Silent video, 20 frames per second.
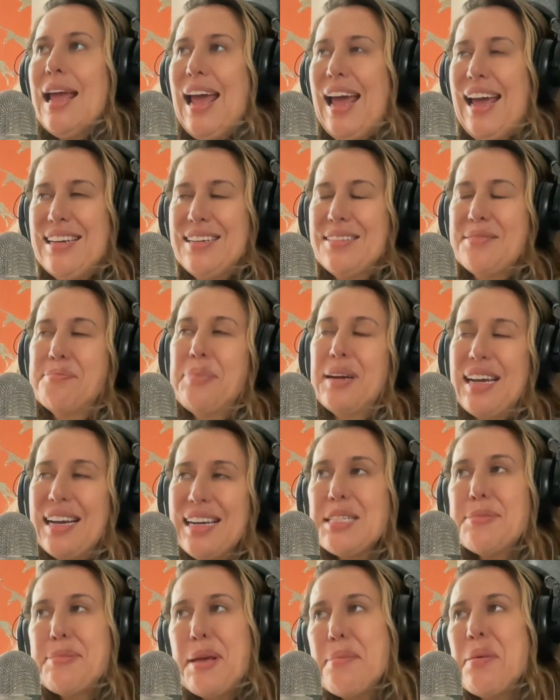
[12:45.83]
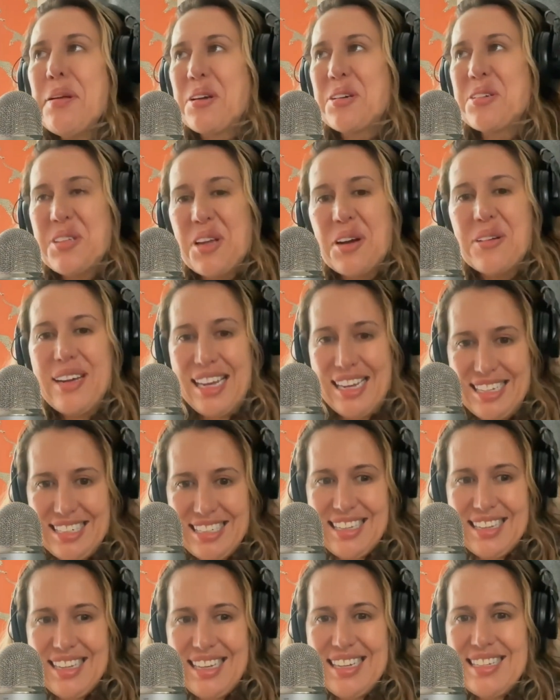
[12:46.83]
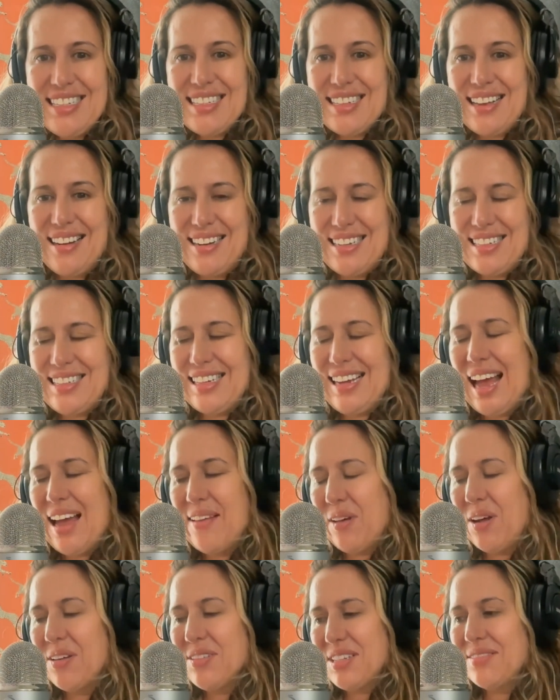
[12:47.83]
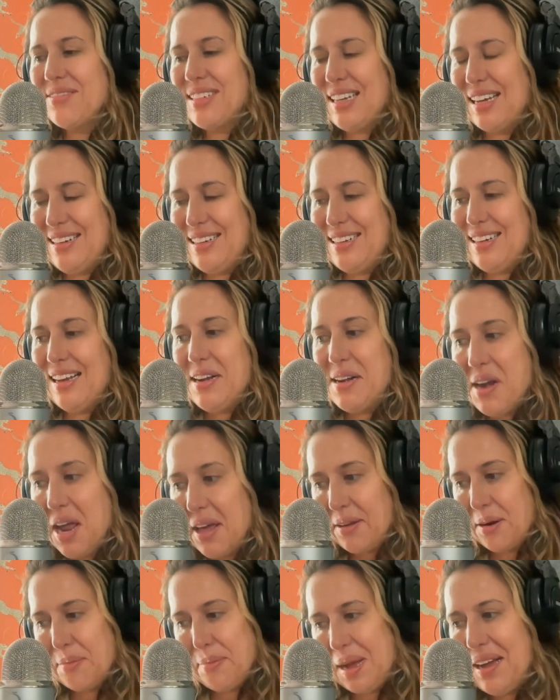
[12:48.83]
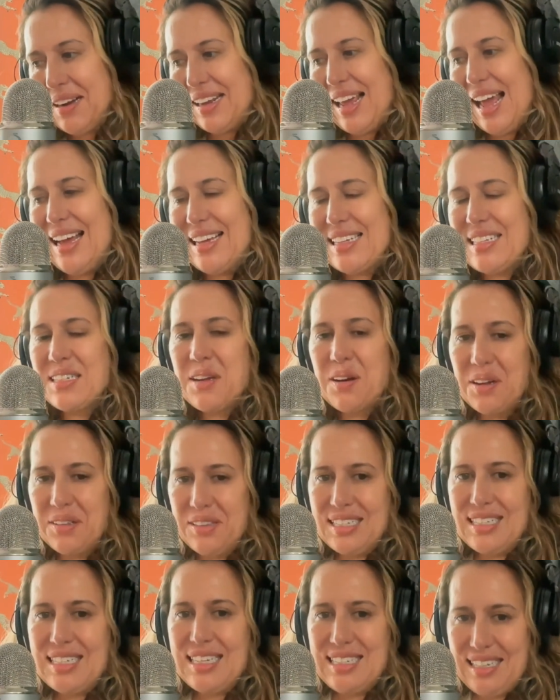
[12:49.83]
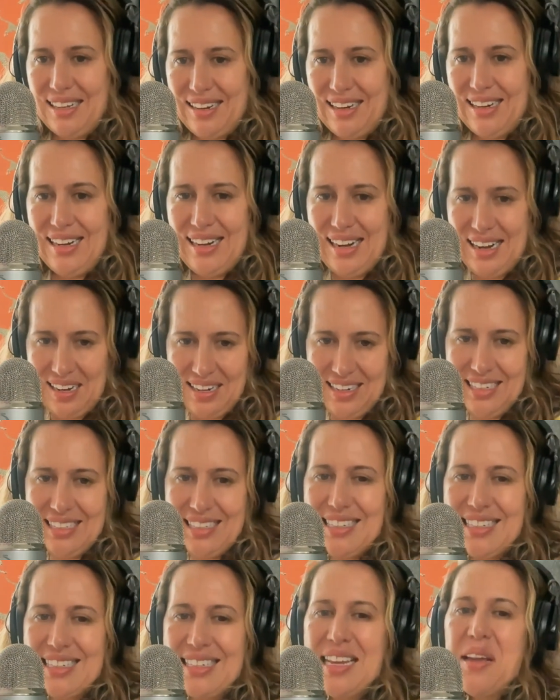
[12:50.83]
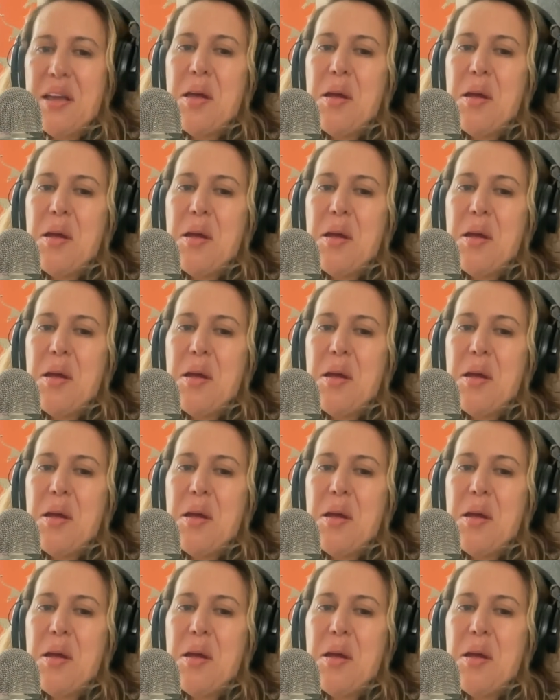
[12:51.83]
And because people are so into this, honestly, I've also done another podcast called The Sicilian Inheritance,